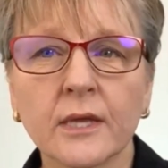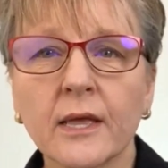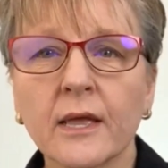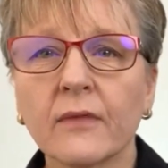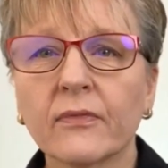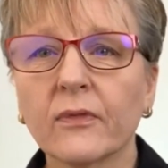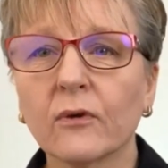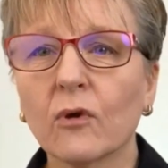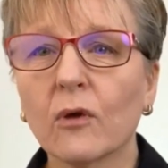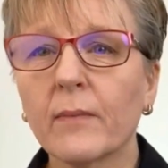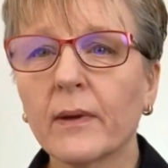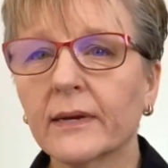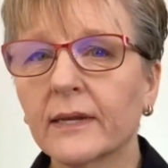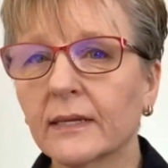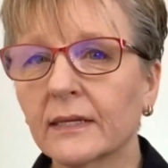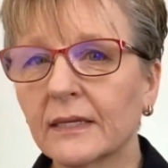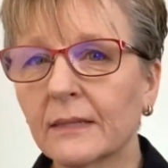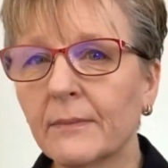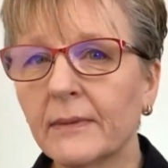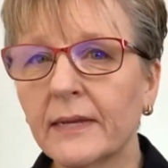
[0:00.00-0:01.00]
They're about
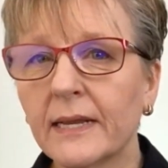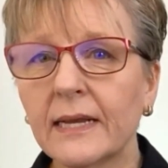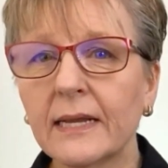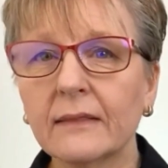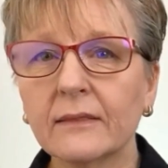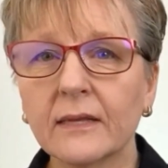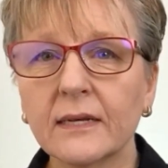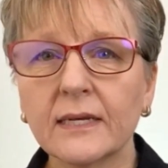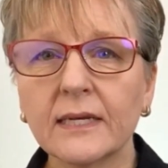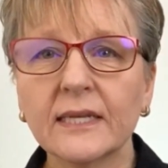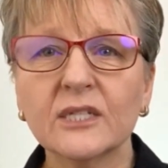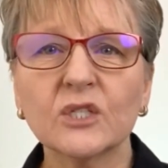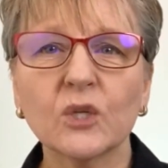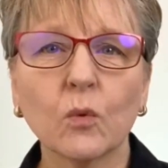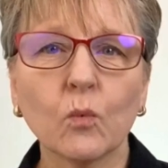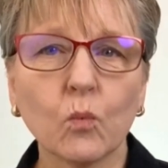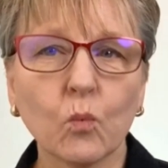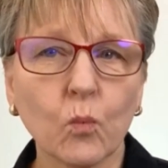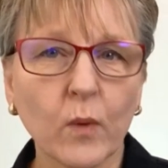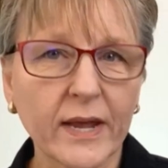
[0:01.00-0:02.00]
eliminating the need to
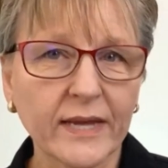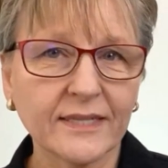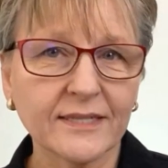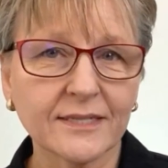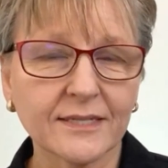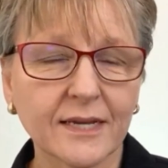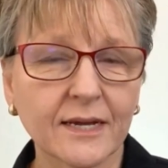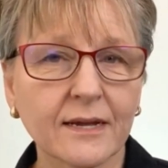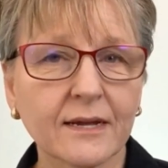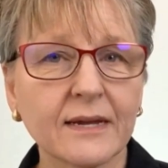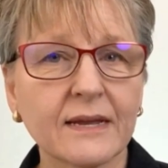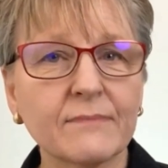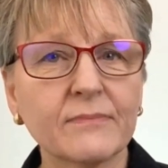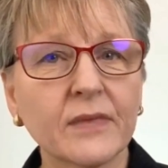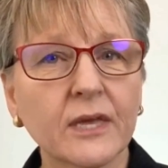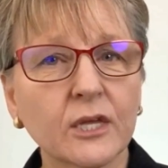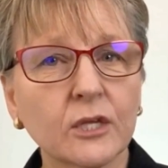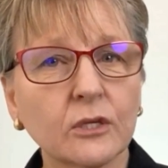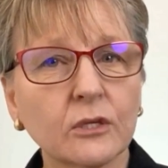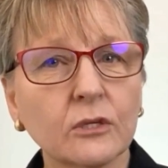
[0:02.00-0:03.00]
waste time
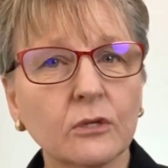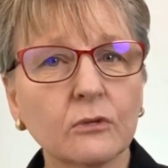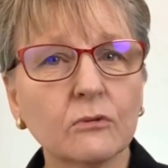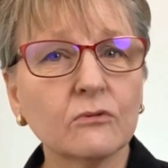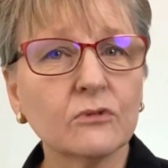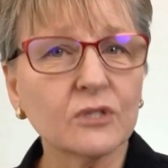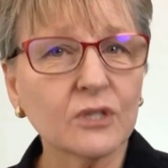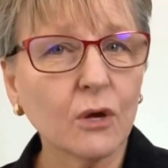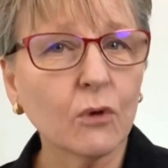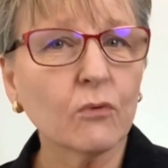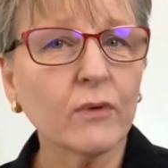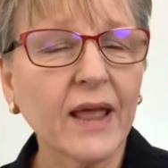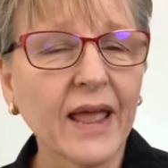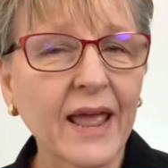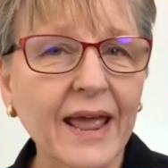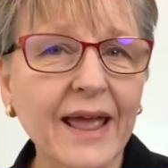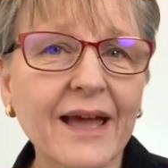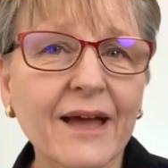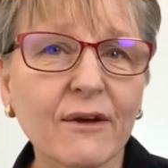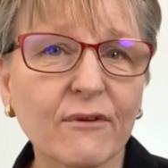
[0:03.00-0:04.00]
that you don't
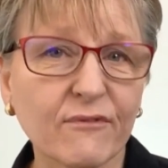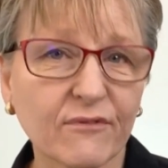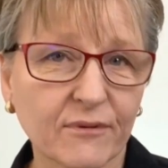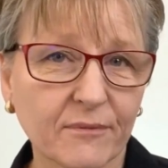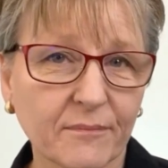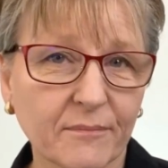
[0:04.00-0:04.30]
have.